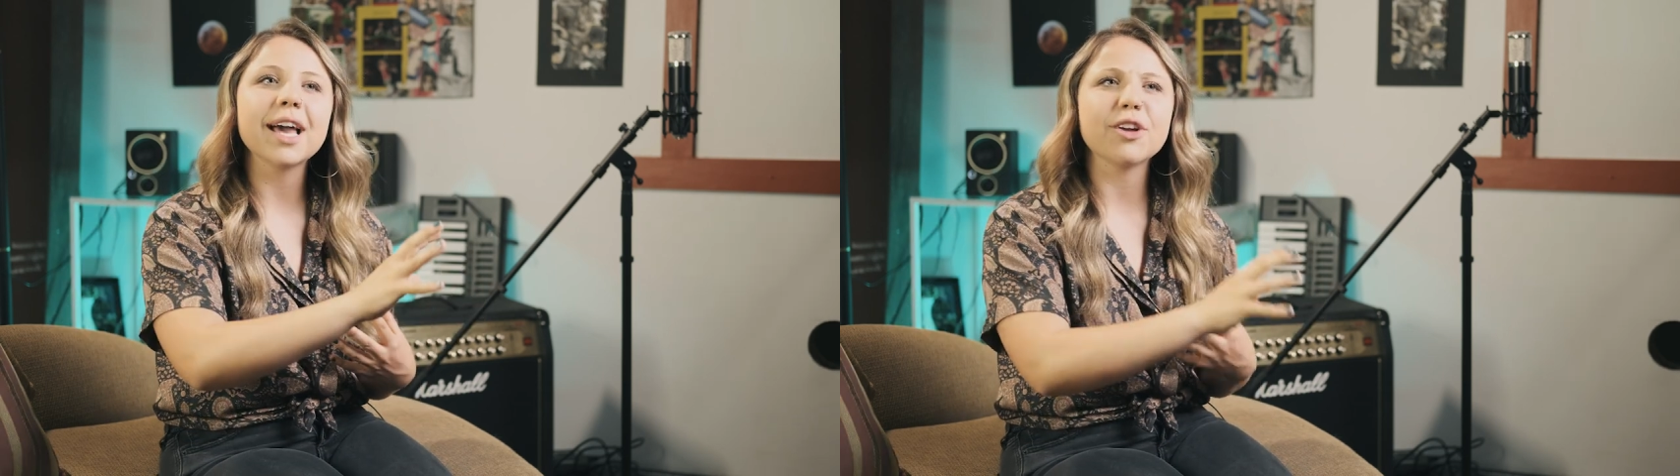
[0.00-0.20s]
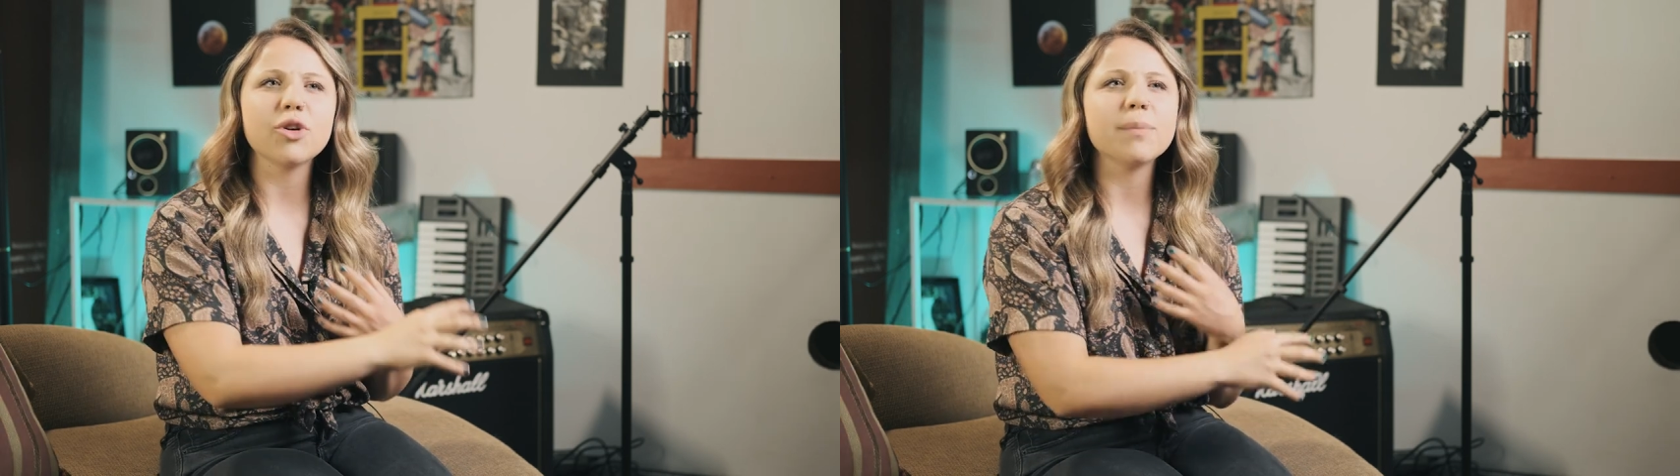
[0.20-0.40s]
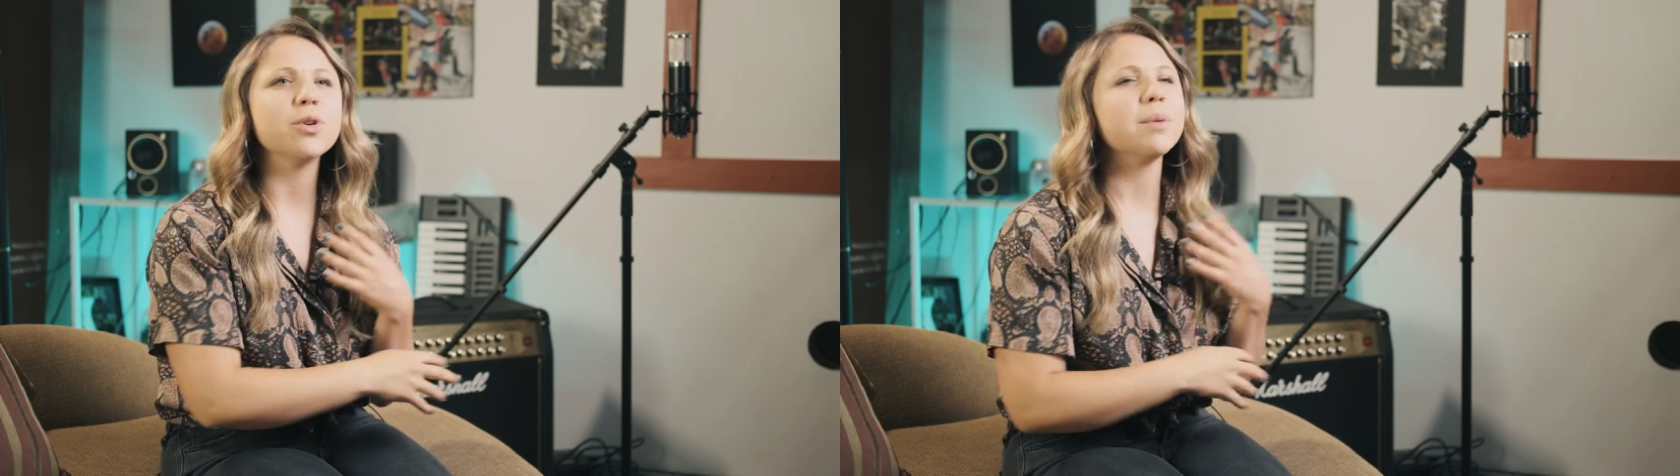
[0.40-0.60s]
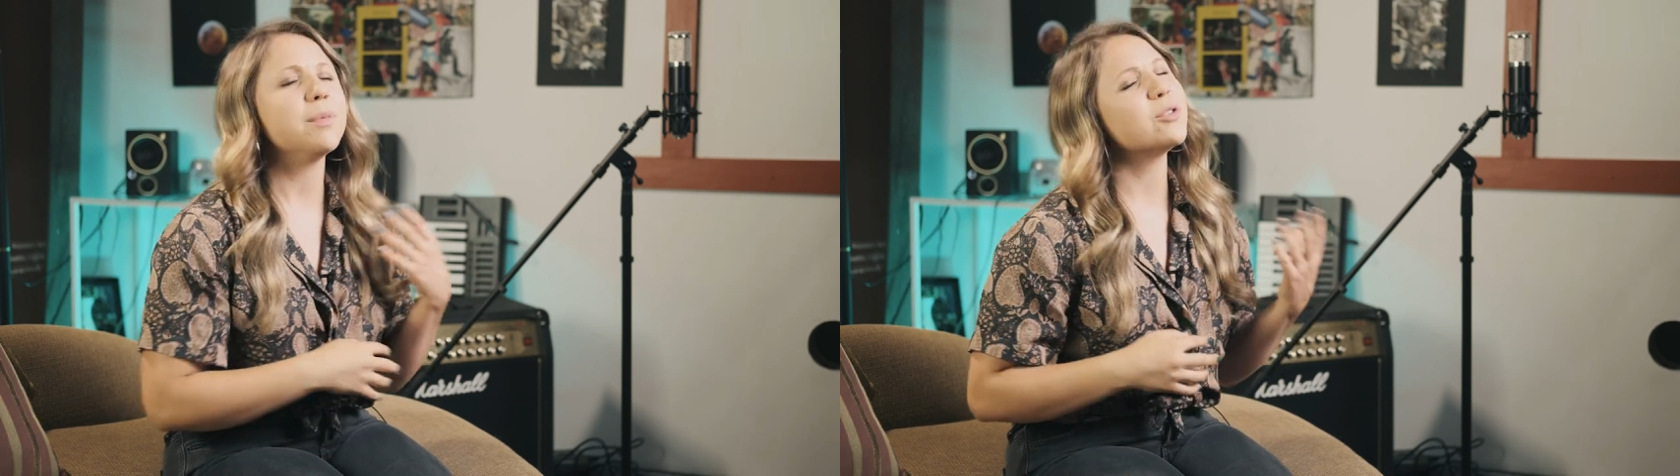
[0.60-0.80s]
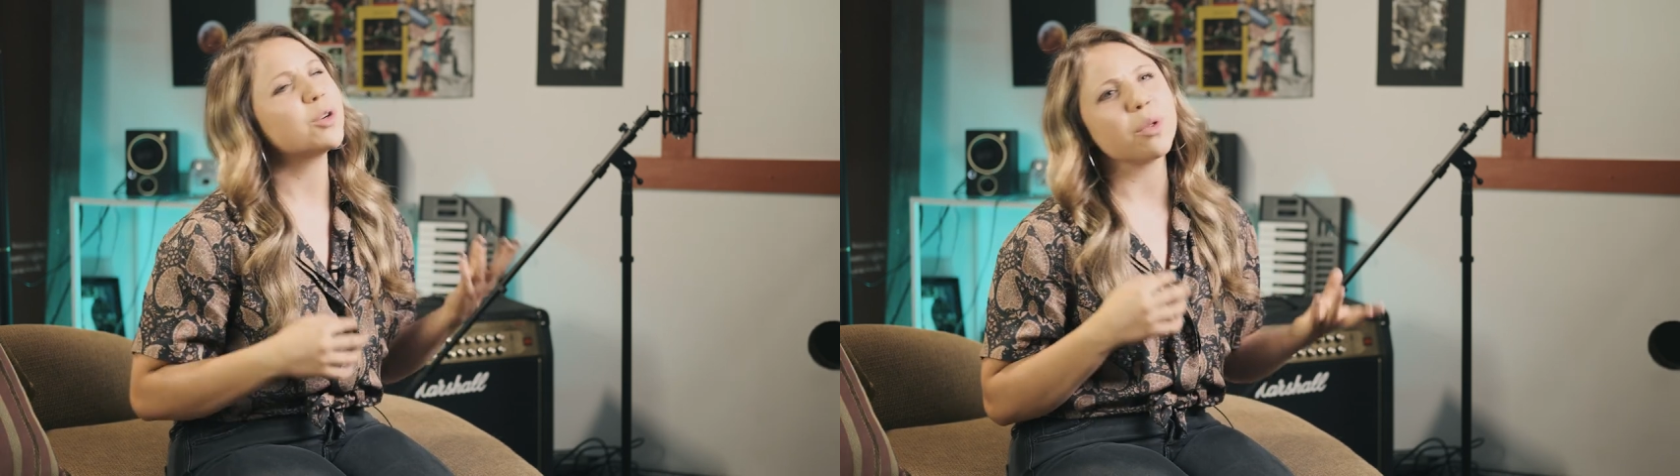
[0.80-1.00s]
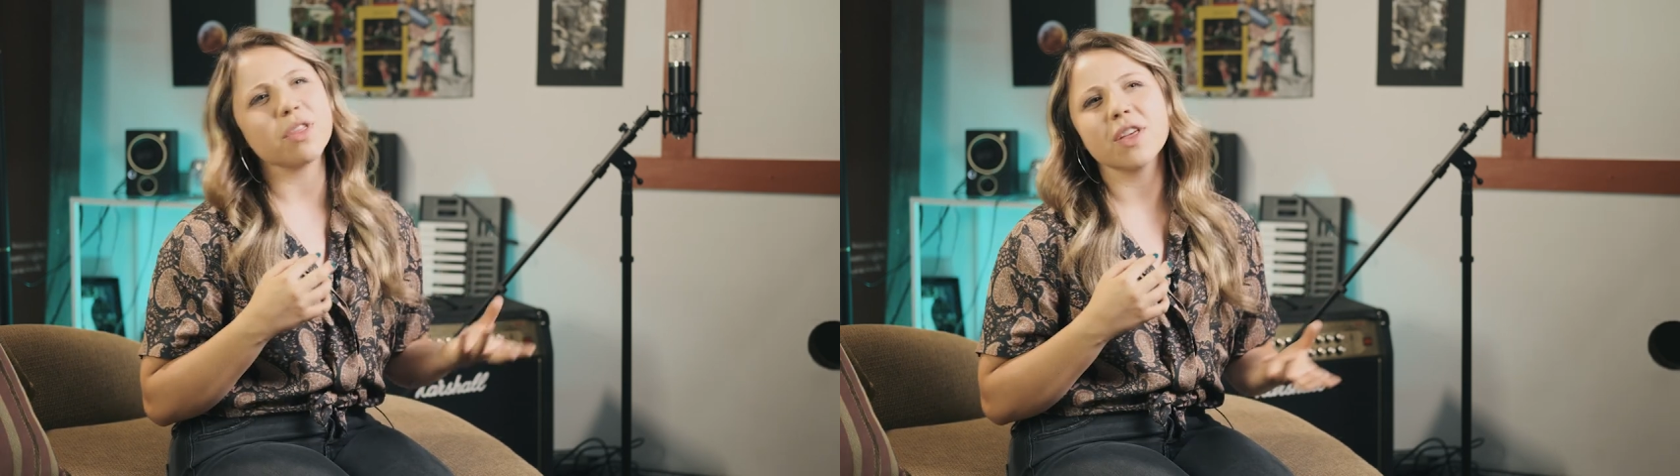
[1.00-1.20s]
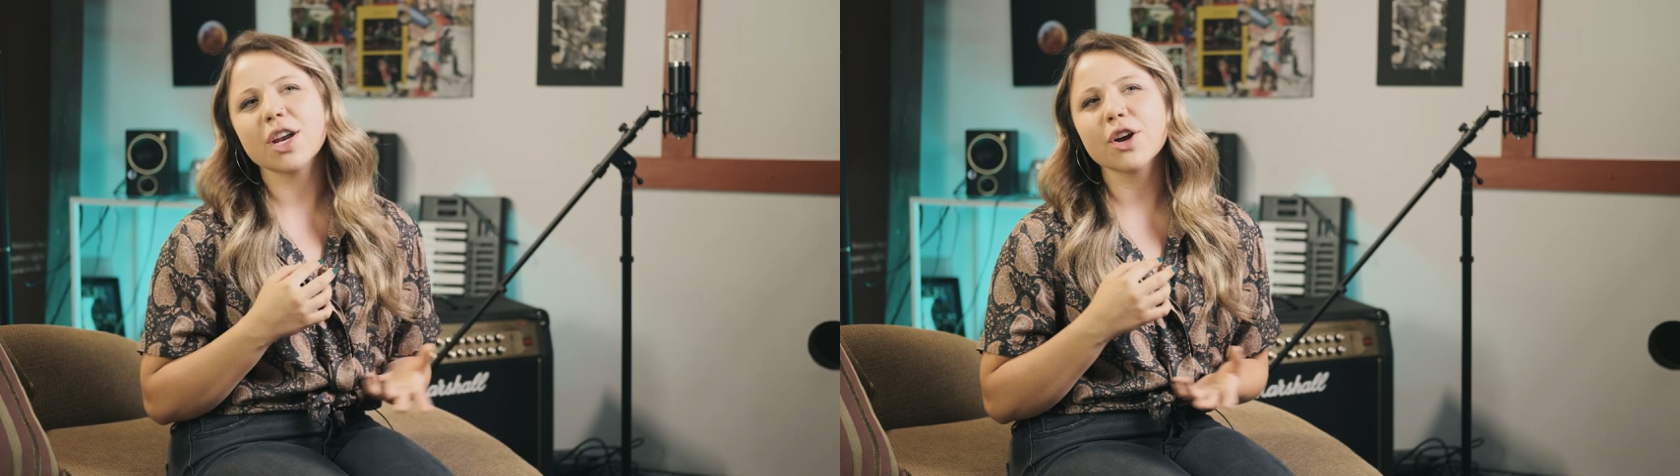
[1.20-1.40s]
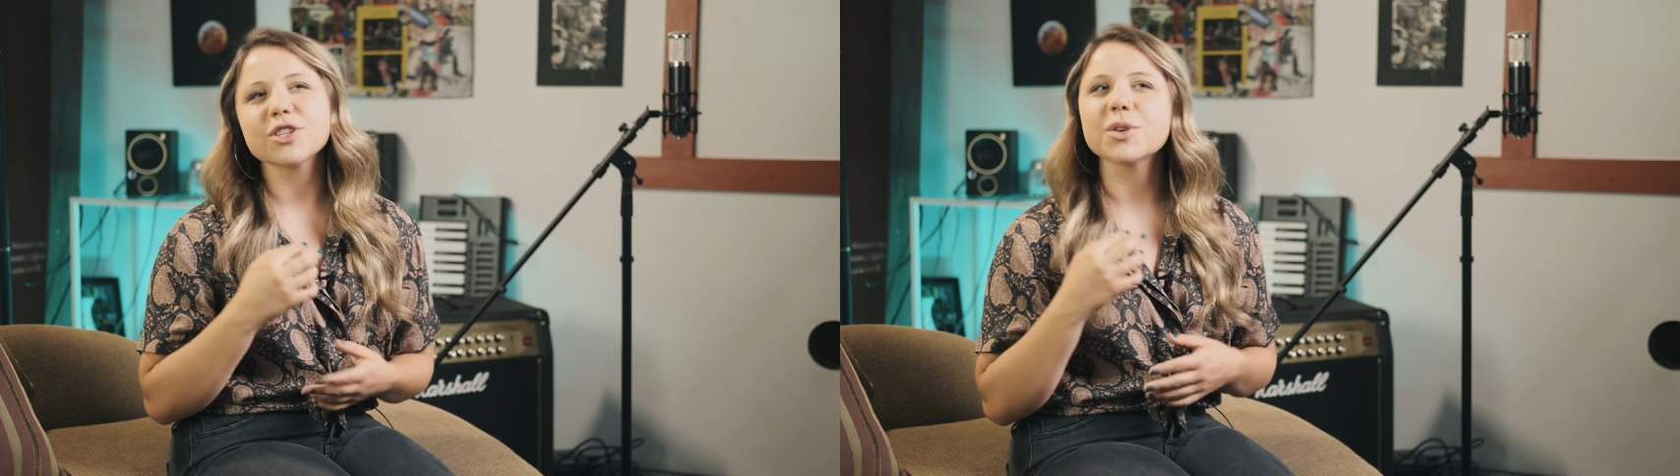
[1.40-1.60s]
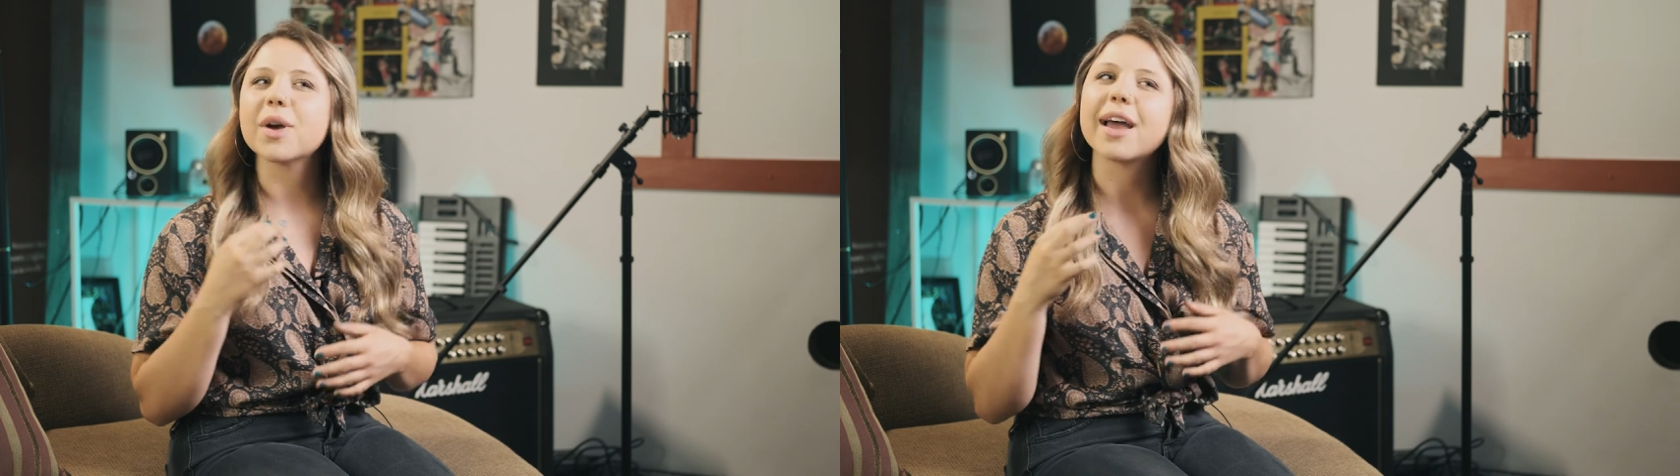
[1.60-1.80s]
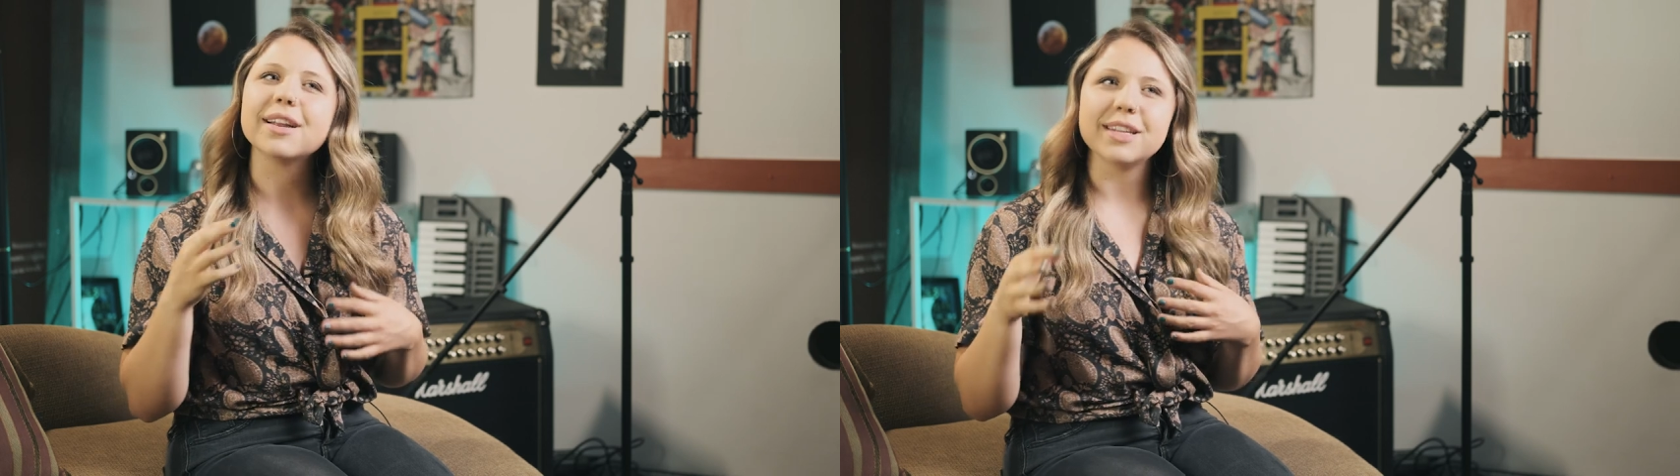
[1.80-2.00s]
I grew up doing musical theater, so
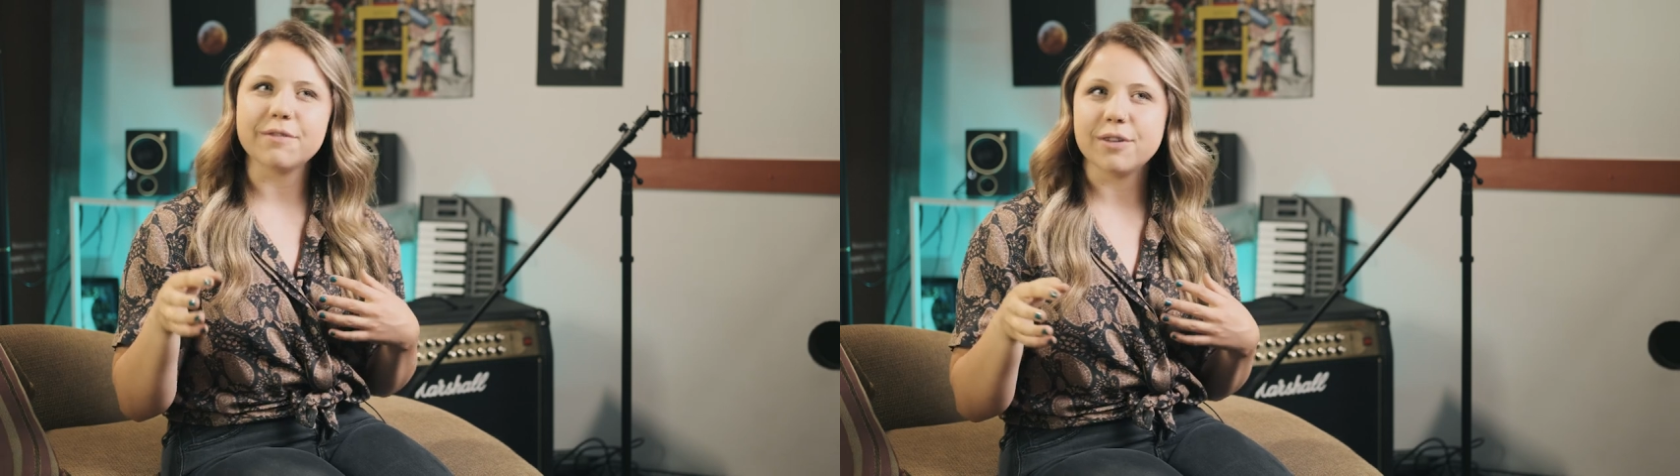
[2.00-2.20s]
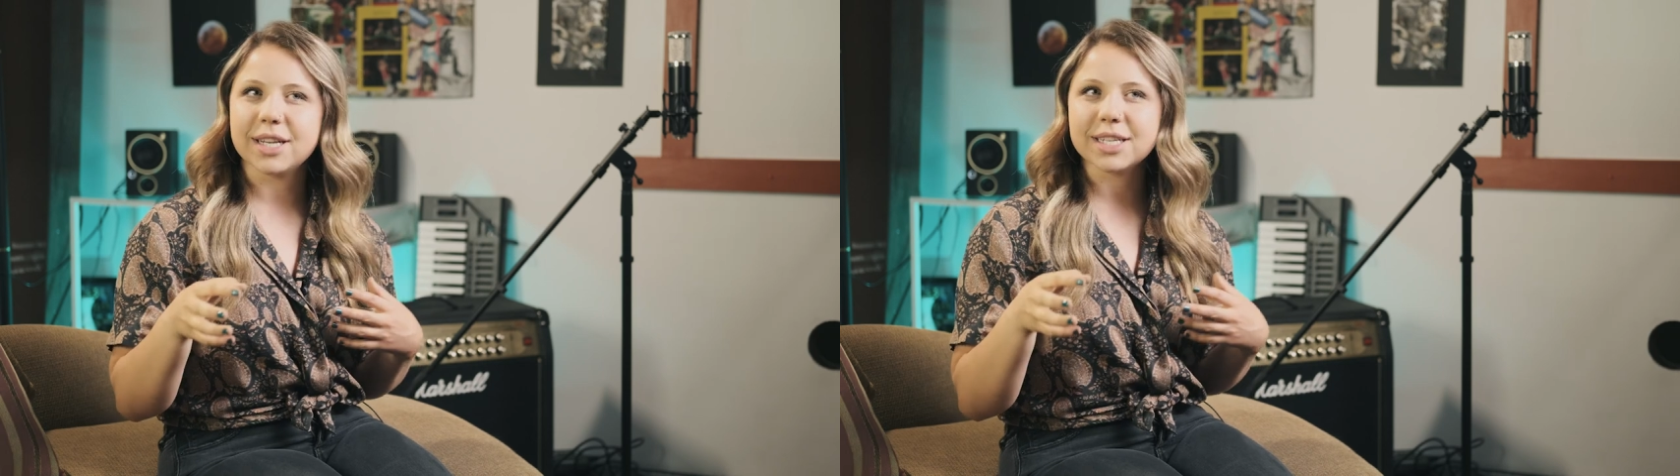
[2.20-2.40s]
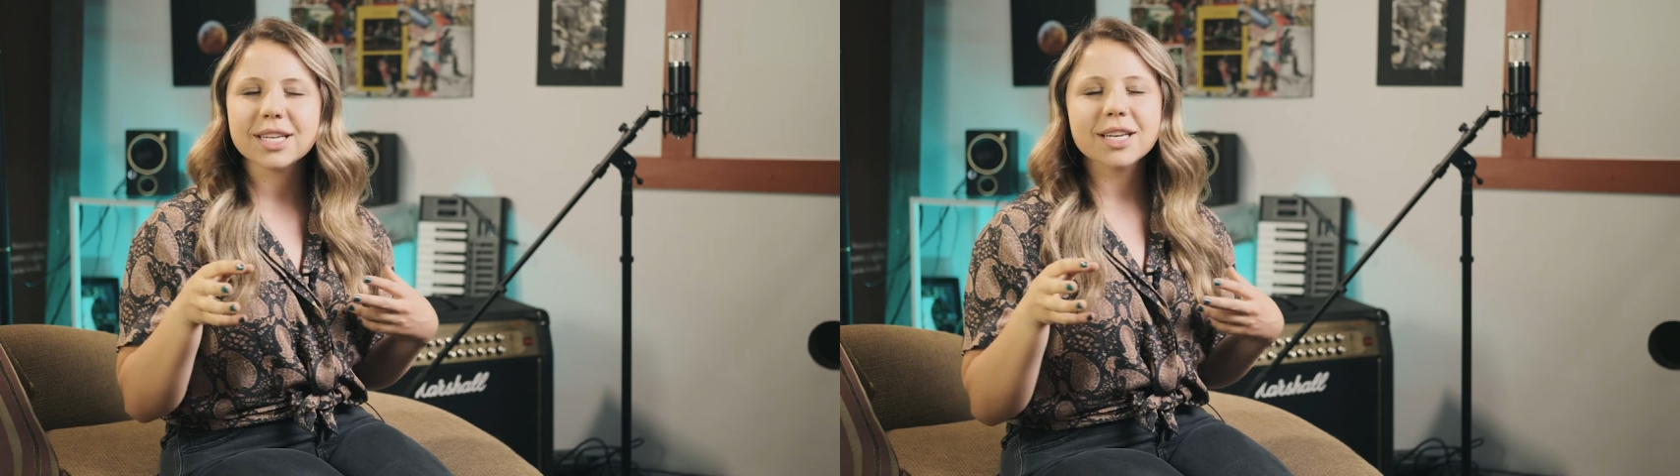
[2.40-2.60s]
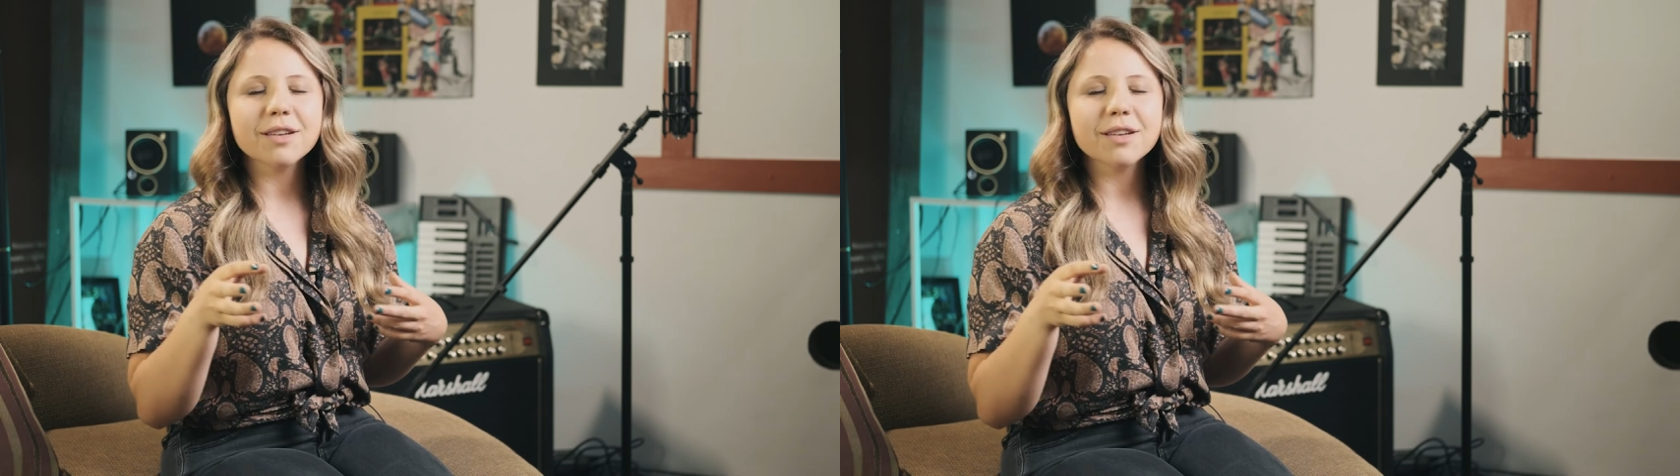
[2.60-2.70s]
kind of different